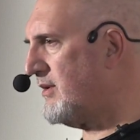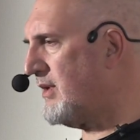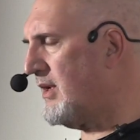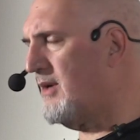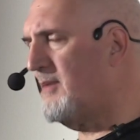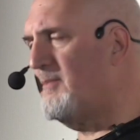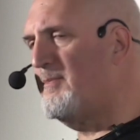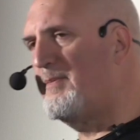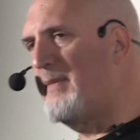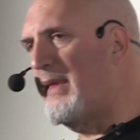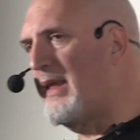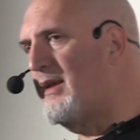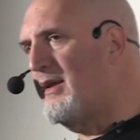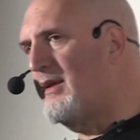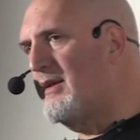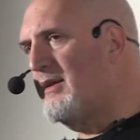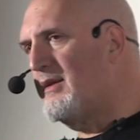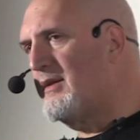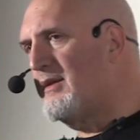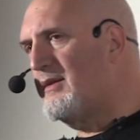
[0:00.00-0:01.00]
Okay?
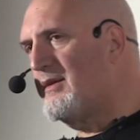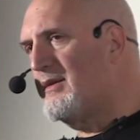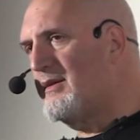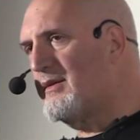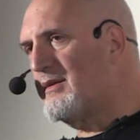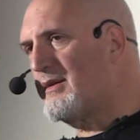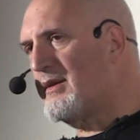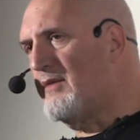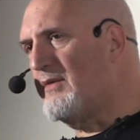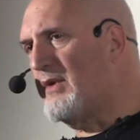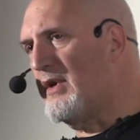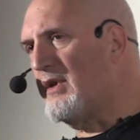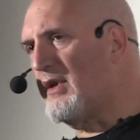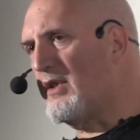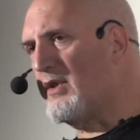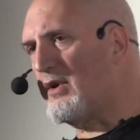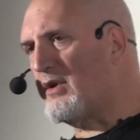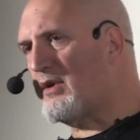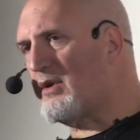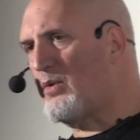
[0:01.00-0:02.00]
Give you
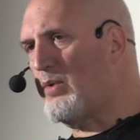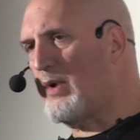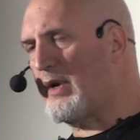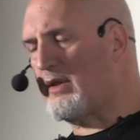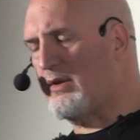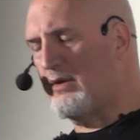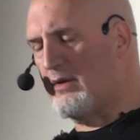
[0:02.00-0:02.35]
another quick